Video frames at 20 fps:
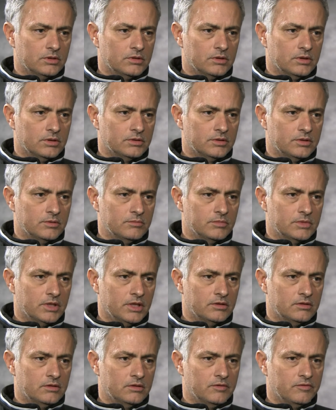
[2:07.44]
team
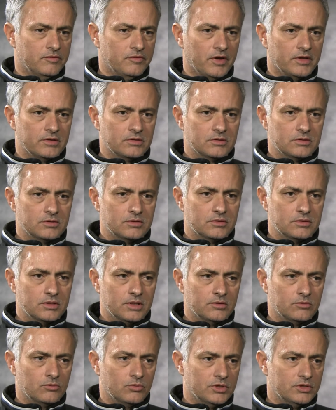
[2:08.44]
that defends
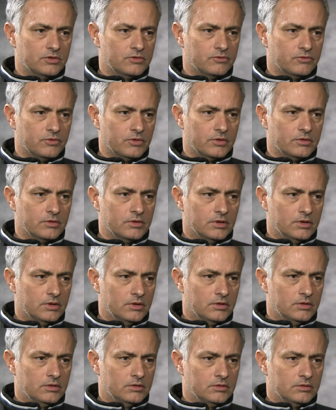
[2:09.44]
and waits for
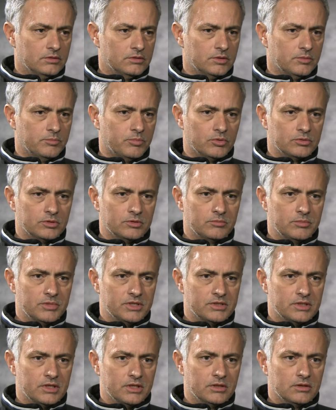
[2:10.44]
the opponent
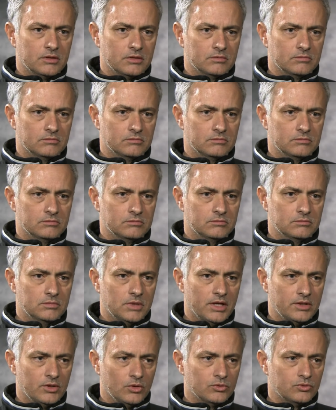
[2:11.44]
mistake.
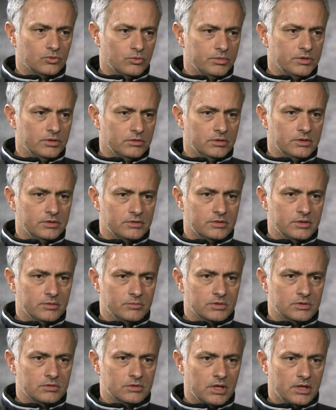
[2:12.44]
I know to build these
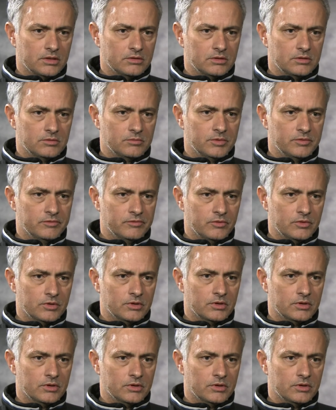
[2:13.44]
teams. I did before.